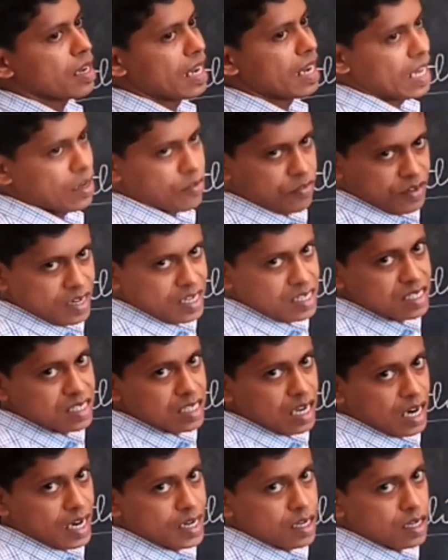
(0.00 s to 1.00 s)
left hand
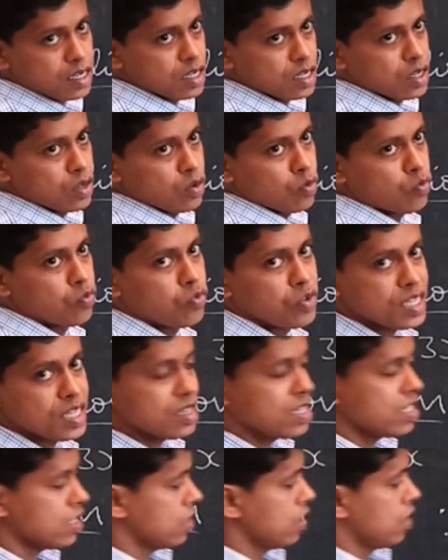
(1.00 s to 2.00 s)
side
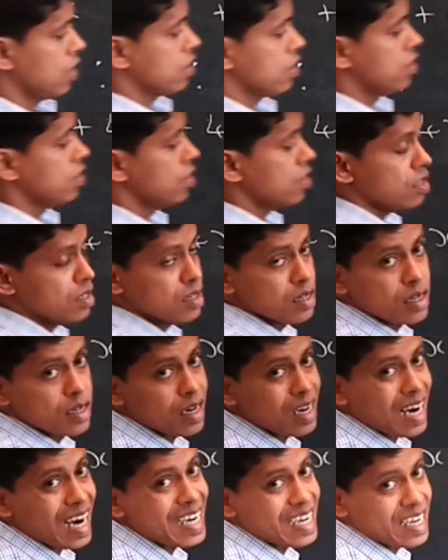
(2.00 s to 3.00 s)
with the
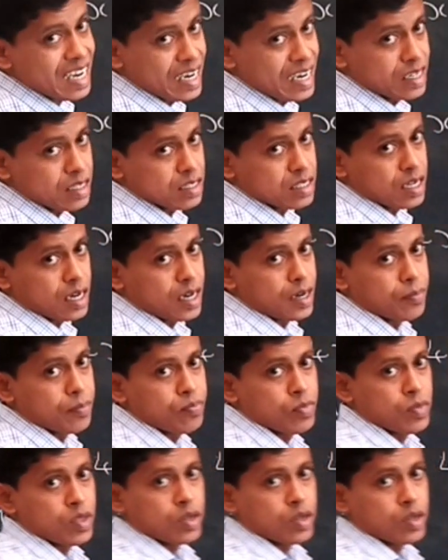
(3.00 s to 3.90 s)
right hand side.